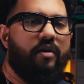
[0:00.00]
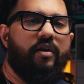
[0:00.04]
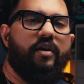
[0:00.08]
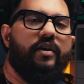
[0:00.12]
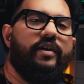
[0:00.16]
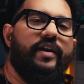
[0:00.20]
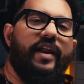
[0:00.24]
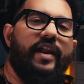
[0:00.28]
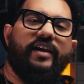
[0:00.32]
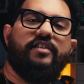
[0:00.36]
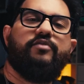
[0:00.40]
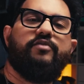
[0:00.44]

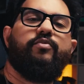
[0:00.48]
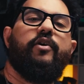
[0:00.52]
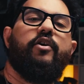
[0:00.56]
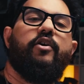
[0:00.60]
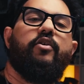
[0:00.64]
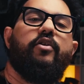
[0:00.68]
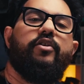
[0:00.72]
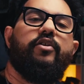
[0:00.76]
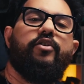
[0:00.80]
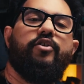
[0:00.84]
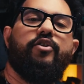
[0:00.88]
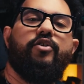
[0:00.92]
Next, we're
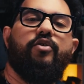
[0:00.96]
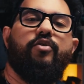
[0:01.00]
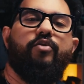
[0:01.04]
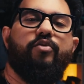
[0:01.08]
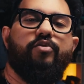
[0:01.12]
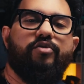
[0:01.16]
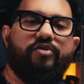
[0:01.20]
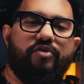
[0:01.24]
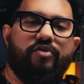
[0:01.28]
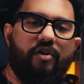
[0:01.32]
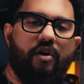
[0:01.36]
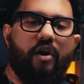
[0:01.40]
going to
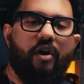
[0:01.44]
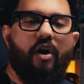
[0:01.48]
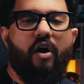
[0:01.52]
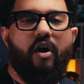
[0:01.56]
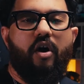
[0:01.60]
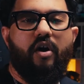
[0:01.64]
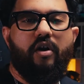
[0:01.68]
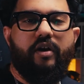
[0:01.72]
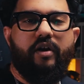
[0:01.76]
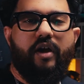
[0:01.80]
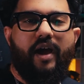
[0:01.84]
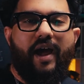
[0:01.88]
use
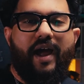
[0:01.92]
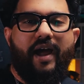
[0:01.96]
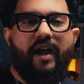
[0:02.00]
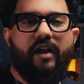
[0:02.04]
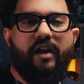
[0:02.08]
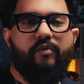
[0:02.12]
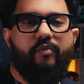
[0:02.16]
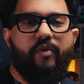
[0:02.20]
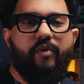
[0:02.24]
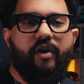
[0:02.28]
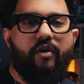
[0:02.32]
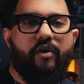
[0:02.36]
Claude
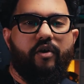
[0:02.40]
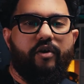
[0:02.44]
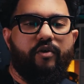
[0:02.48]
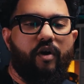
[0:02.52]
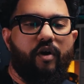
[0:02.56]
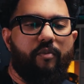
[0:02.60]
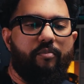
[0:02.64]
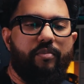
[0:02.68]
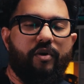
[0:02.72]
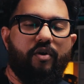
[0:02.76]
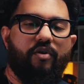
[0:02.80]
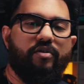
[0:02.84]
and we're going to
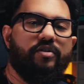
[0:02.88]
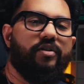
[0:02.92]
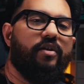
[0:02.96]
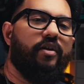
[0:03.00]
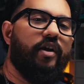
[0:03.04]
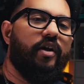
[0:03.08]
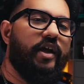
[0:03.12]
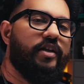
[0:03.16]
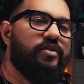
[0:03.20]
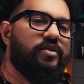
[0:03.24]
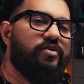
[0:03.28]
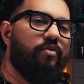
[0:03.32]
upload the
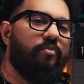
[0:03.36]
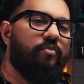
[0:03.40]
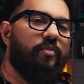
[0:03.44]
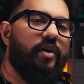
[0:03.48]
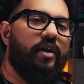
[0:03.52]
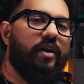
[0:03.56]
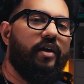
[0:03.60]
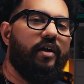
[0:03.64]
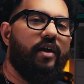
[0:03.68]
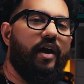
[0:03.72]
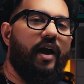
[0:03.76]
resume